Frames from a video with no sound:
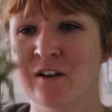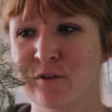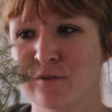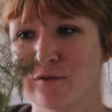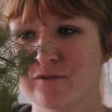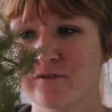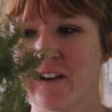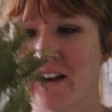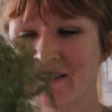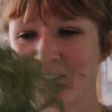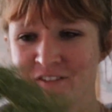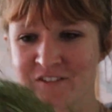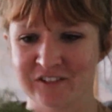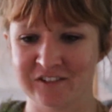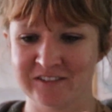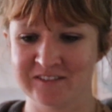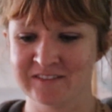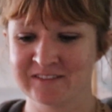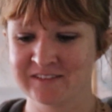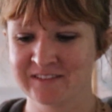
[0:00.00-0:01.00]

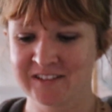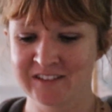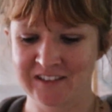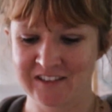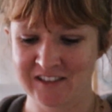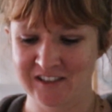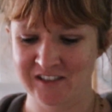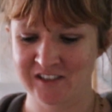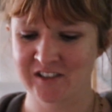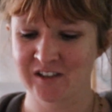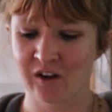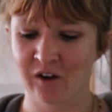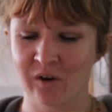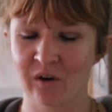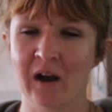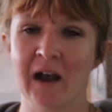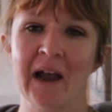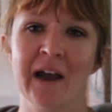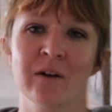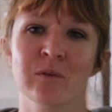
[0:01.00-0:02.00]
fennel.
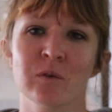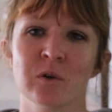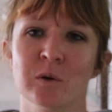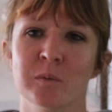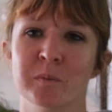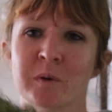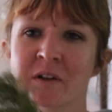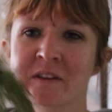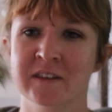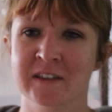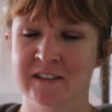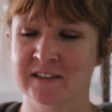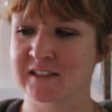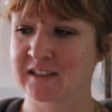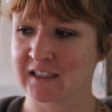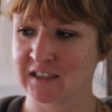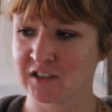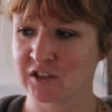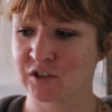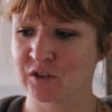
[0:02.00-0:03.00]
So I will put this
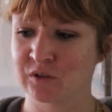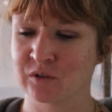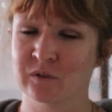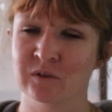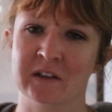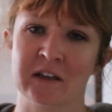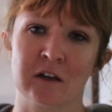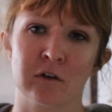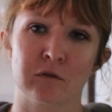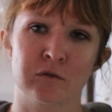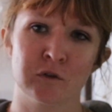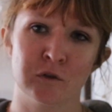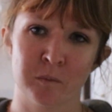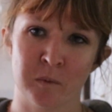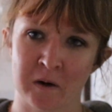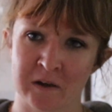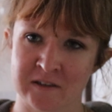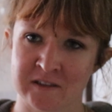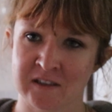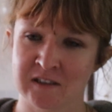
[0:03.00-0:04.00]
into like a food
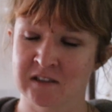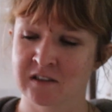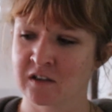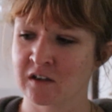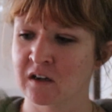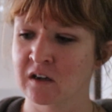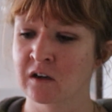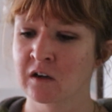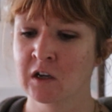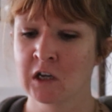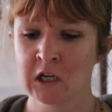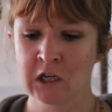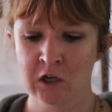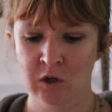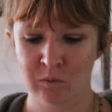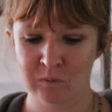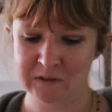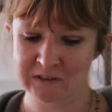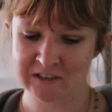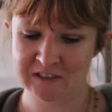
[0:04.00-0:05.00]
processor
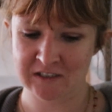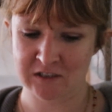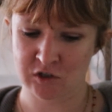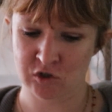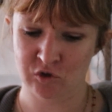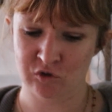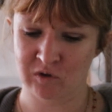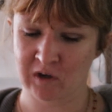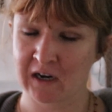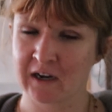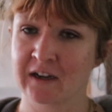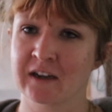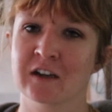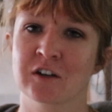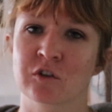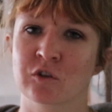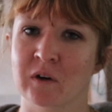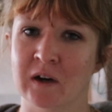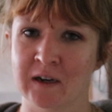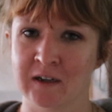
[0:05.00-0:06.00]
once it's dry
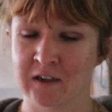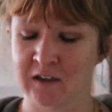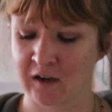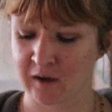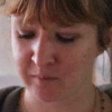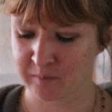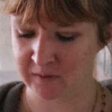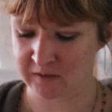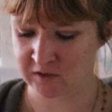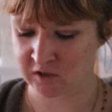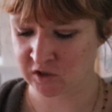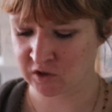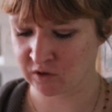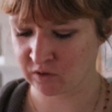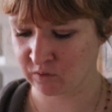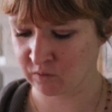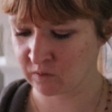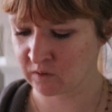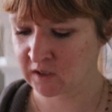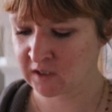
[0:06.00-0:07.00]
and grind it up
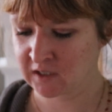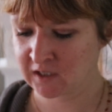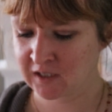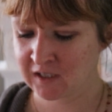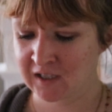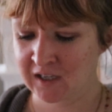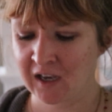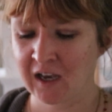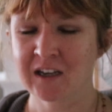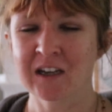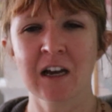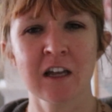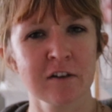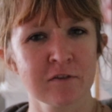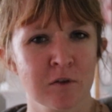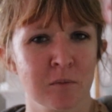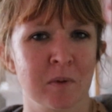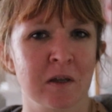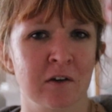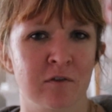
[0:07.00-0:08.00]
into kind
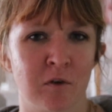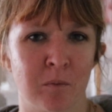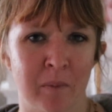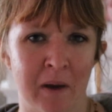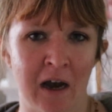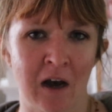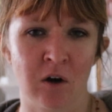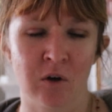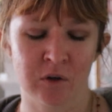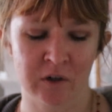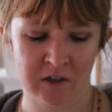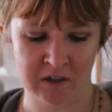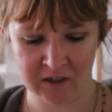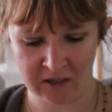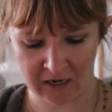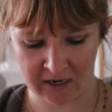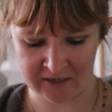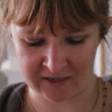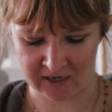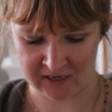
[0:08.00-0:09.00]
of a bit of a powder
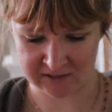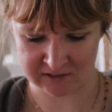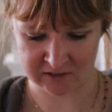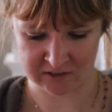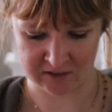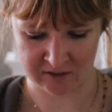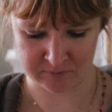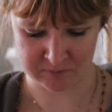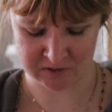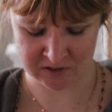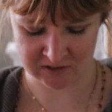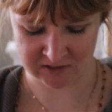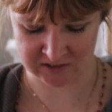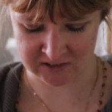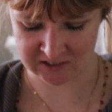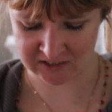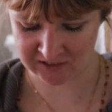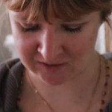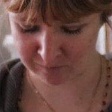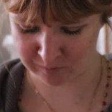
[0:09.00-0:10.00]
and add it up to the
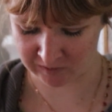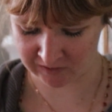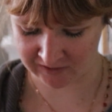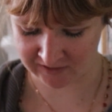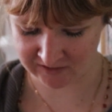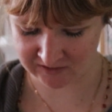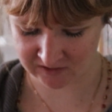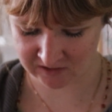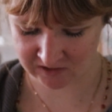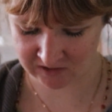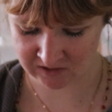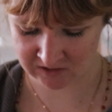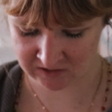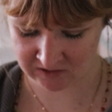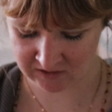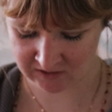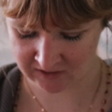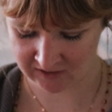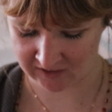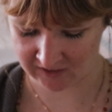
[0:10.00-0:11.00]
tea blend.
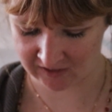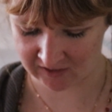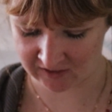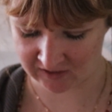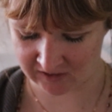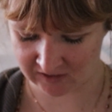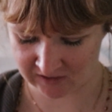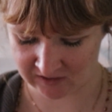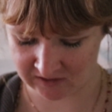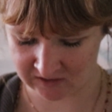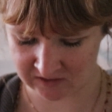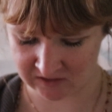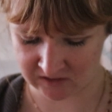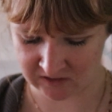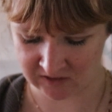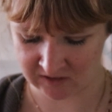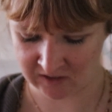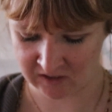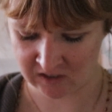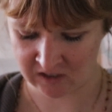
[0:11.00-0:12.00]
And